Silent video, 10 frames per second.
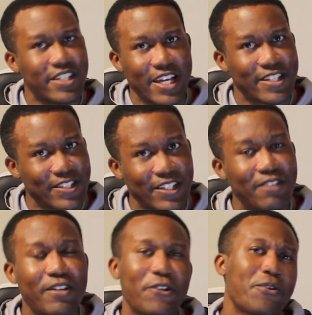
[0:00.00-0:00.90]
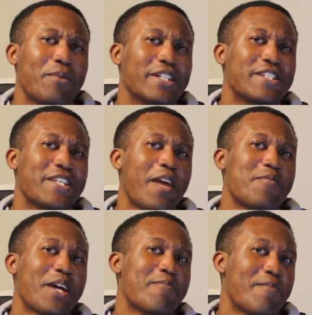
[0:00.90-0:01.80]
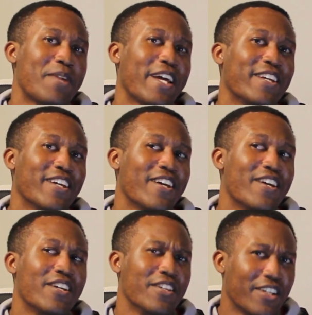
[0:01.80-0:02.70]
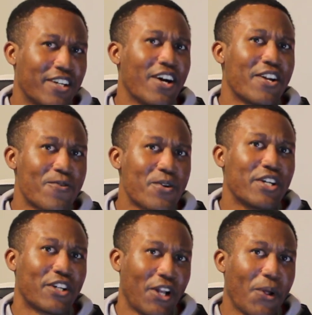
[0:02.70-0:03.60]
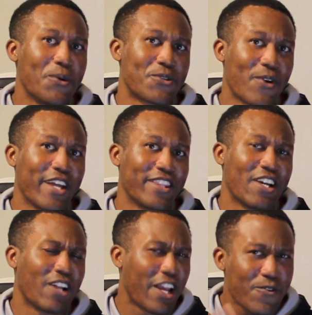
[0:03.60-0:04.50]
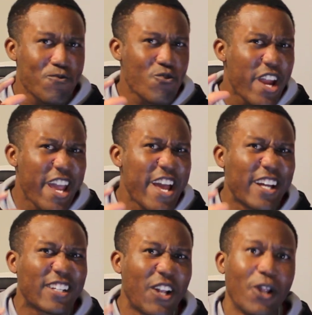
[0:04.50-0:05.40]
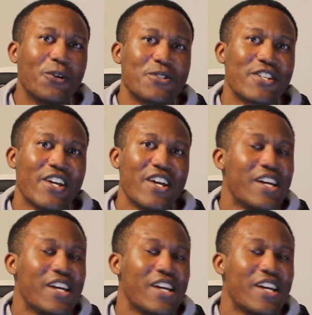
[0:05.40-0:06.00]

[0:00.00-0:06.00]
Yes, still a victory, but at the same time, I'm like, you cut it real close right there, like real close.